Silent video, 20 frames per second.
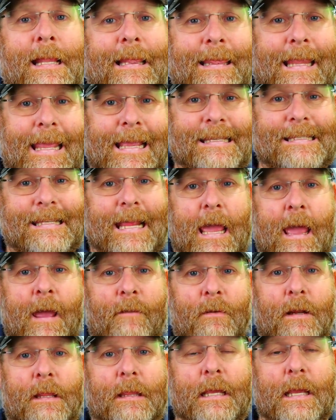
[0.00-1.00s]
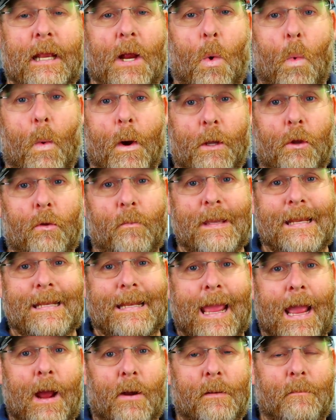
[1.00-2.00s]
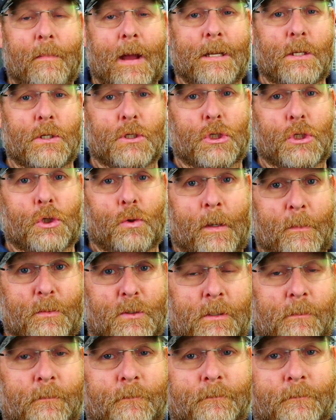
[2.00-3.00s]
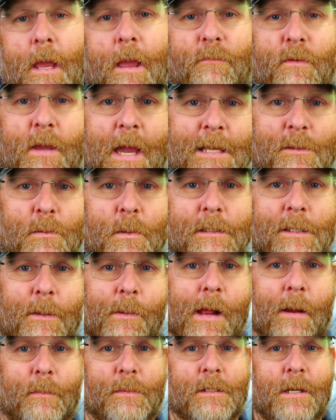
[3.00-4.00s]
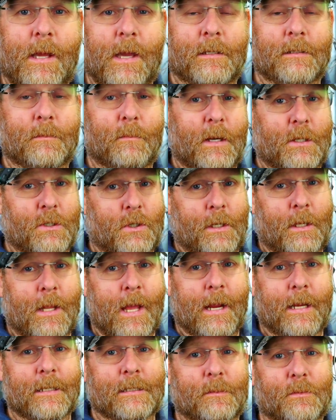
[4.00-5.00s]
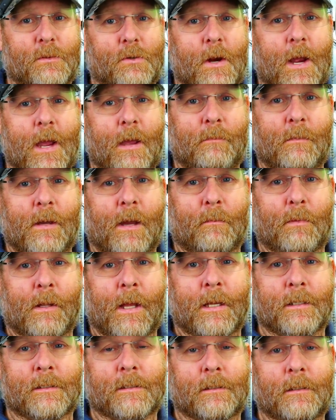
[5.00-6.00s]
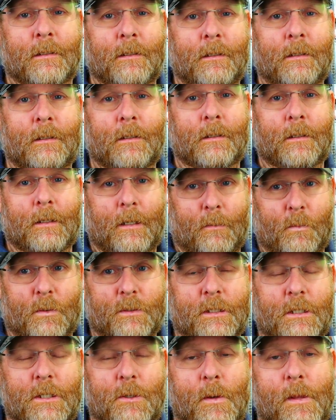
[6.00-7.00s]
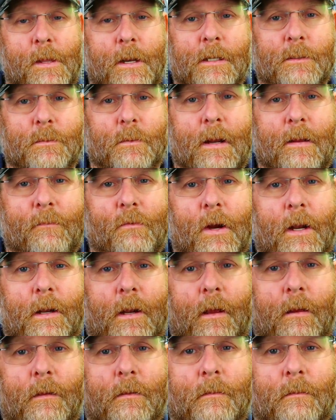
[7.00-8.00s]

Links to everything will be down in my description. If you guys want to see what happens next, make sure you like and subscribe. God bless. And we'll see you in the next one. Have a great day.